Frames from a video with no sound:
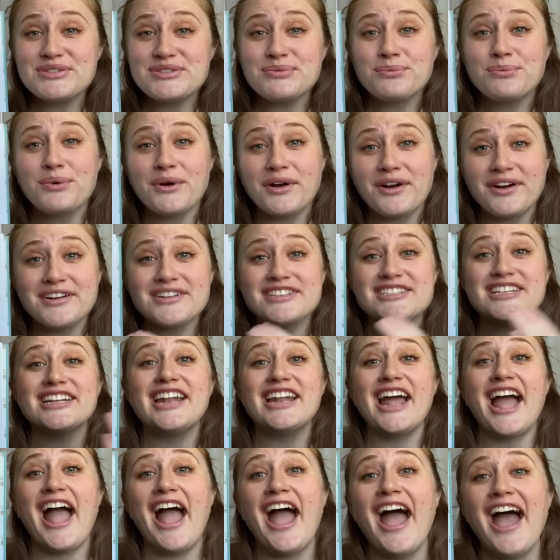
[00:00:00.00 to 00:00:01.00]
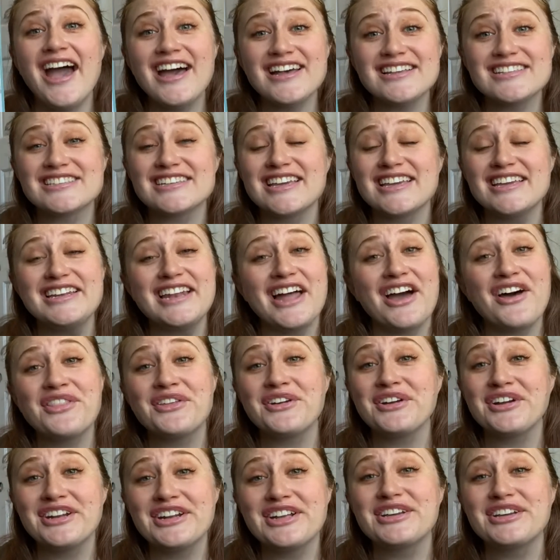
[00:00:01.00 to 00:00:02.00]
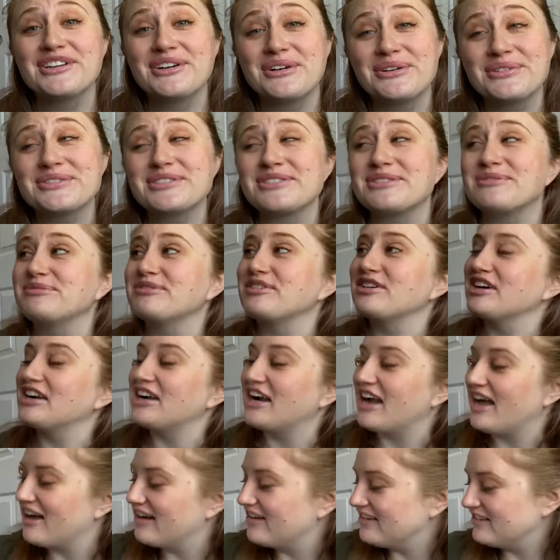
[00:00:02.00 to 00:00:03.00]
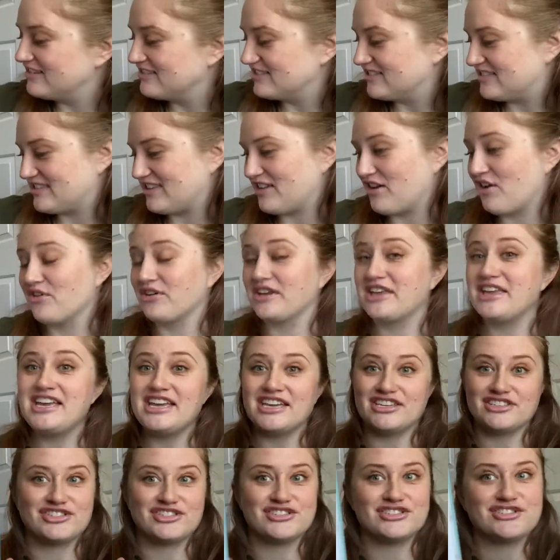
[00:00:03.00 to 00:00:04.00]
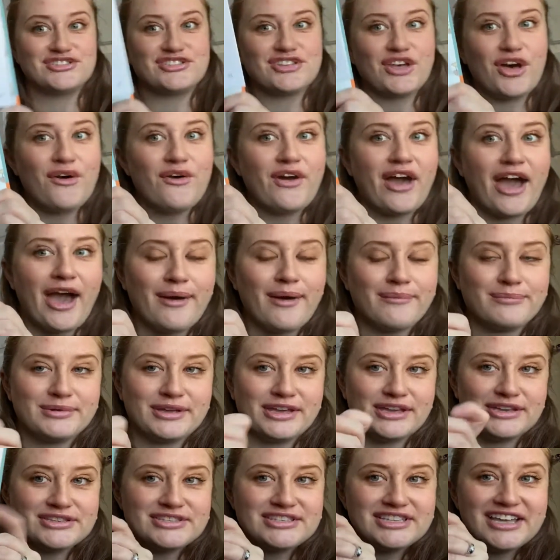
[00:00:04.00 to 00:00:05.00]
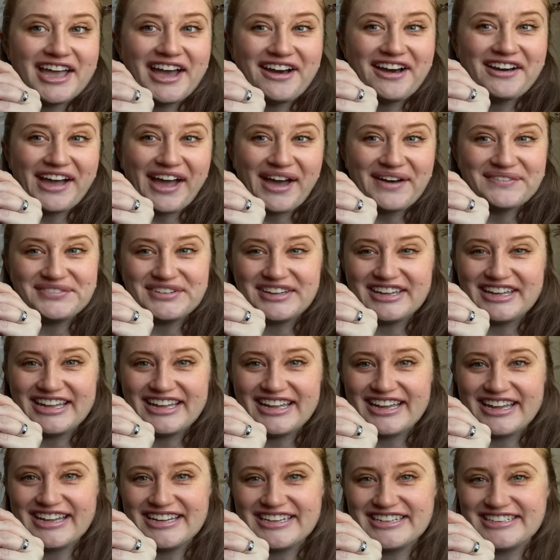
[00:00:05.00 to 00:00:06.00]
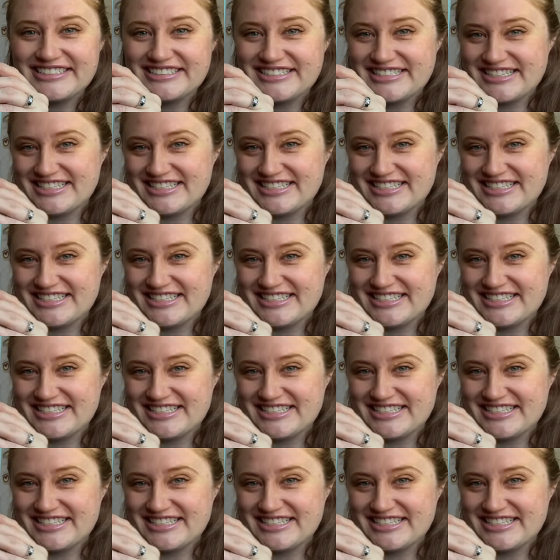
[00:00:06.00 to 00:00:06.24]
words and ask, and now they're going to go somewhere else. Oh, he is so happy. You see how happy he is?